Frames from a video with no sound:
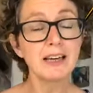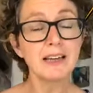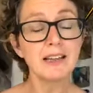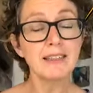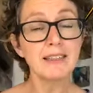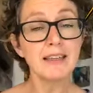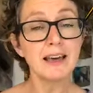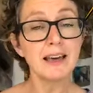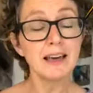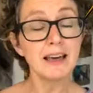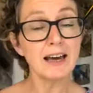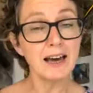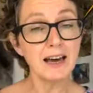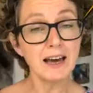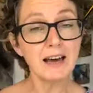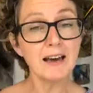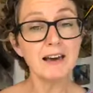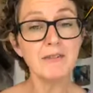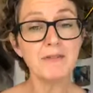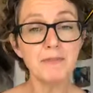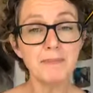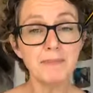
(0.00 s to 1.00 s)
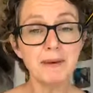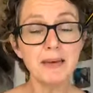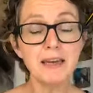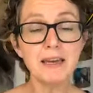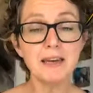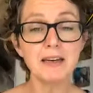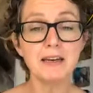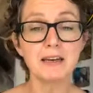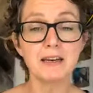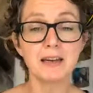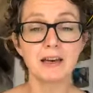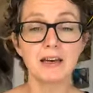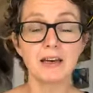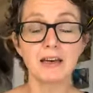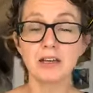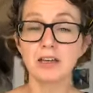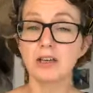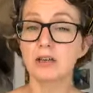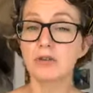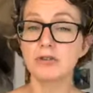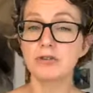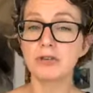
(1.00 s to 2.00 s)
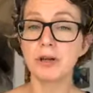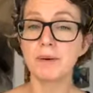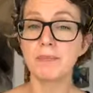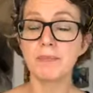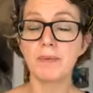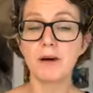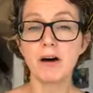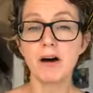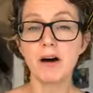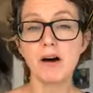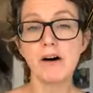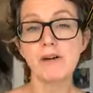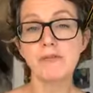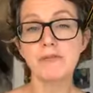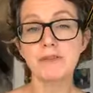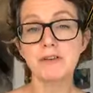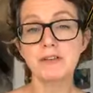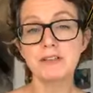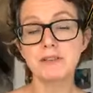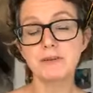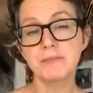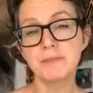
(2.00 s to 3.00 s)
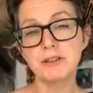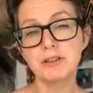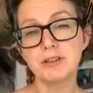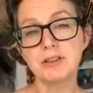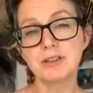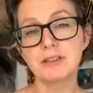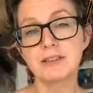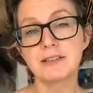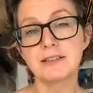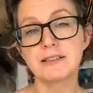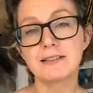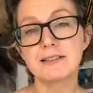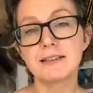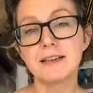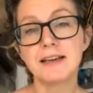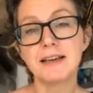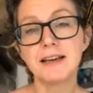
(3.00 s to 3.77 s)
There have been a huge number of submissions.